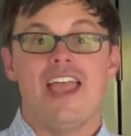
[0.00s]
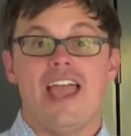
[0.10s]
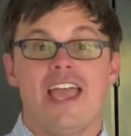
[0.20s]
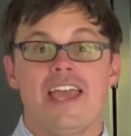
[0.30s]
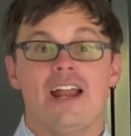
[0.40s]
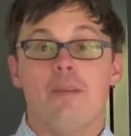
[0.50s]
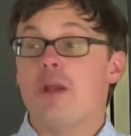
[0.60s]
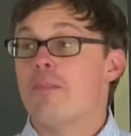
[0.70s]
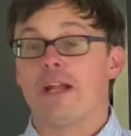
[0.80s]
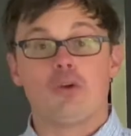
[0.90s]
And I'm
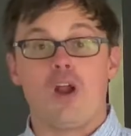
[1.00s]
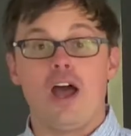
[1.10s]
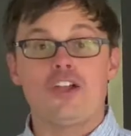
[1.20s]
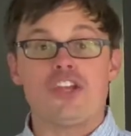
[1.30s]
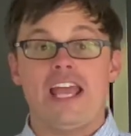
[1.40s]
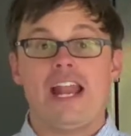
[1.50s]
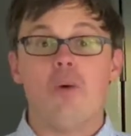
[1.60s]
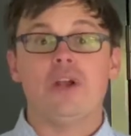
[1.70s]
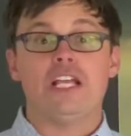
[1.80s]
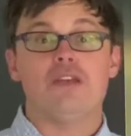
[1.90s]
here in my garage, and I
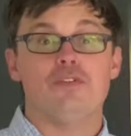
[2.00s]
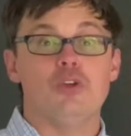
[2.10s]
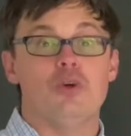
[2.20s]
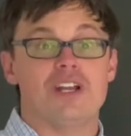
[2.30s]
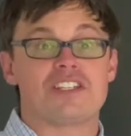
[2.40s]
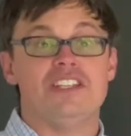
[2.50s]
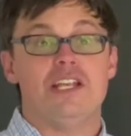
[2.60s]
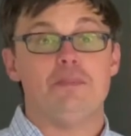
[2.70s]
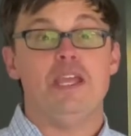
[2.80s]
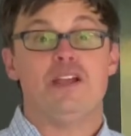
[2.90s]
want to give you a
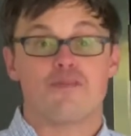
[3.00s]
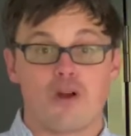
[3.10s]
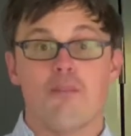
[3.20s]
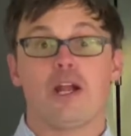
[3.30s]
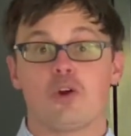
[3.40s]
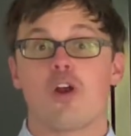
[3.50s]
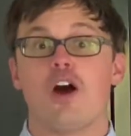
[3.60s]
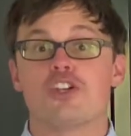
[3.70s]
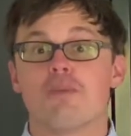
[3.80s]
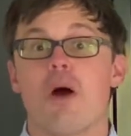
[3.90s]
sneak peek from my
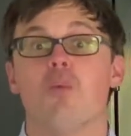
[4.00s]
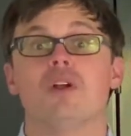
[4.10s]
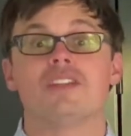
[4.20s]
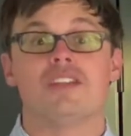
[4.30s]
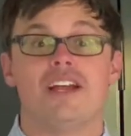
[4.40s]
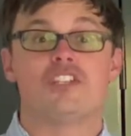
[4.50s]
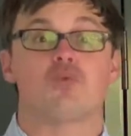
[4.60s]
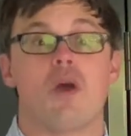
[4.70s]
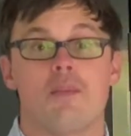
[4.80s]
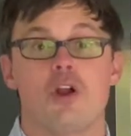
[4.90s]
garage about what tonight's
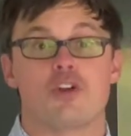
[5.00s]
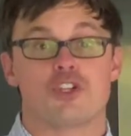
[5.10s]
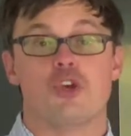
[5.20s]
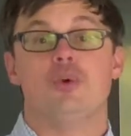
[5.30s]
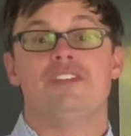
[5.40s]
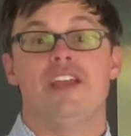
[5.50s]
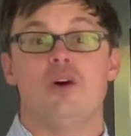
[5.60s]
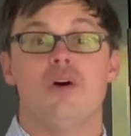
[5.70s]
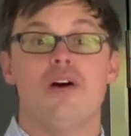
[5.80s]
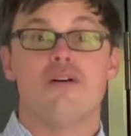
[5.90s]
webinar is going to
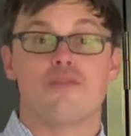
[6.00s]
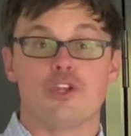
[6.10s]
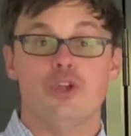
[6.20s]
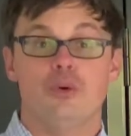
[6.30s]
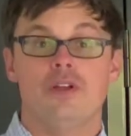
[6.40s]
entail for you.